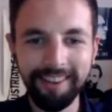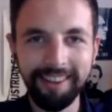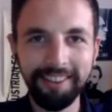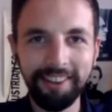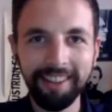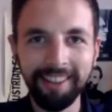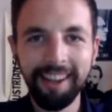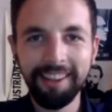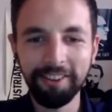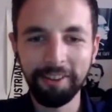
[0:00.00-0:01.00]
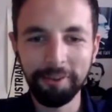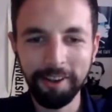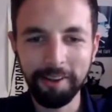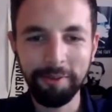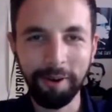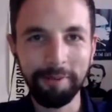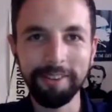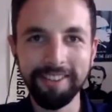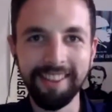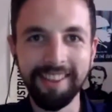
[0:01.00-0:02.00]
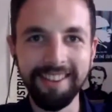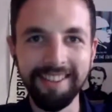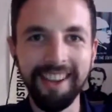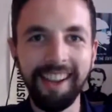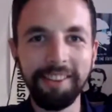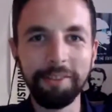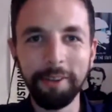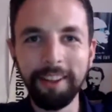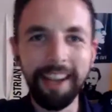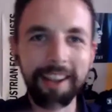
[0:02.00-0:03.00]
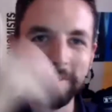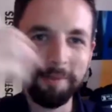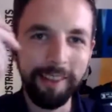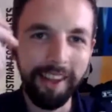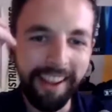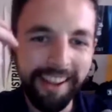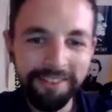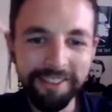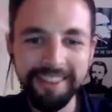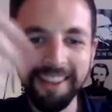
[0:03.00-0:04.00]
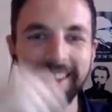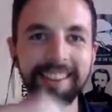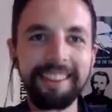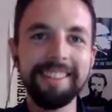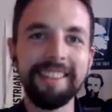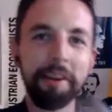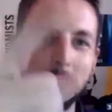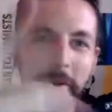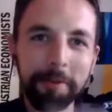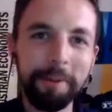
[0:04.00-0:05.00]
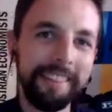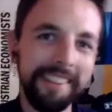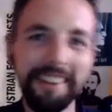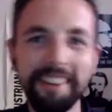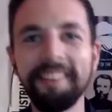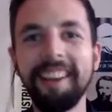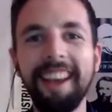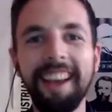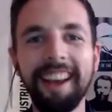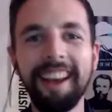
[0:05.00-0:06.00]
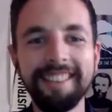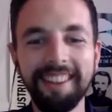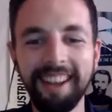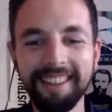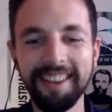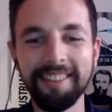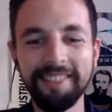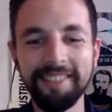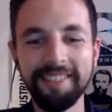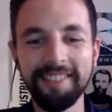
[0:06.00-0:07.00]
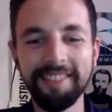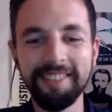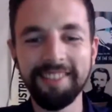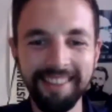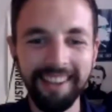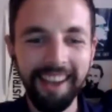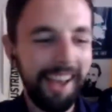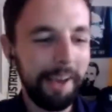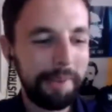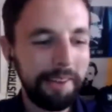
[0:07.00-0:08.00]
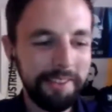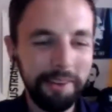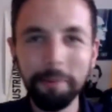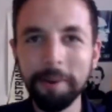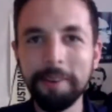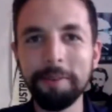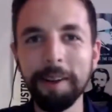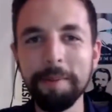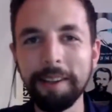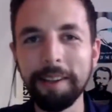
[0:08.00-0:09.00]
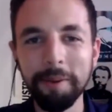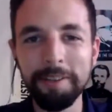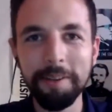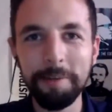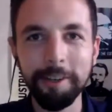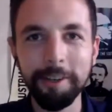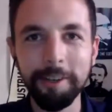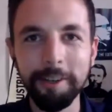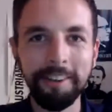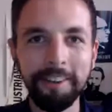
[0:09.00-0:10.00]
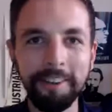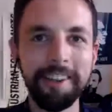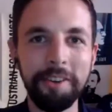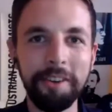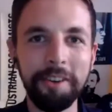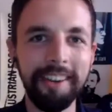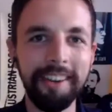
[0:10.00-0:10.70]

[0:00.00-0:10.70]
you got your low time preference, and thus you really have interesting ideas that are worth writing down. So that's absolutely fantastic. Piers, you know where to find me. towardsliberty.com/contact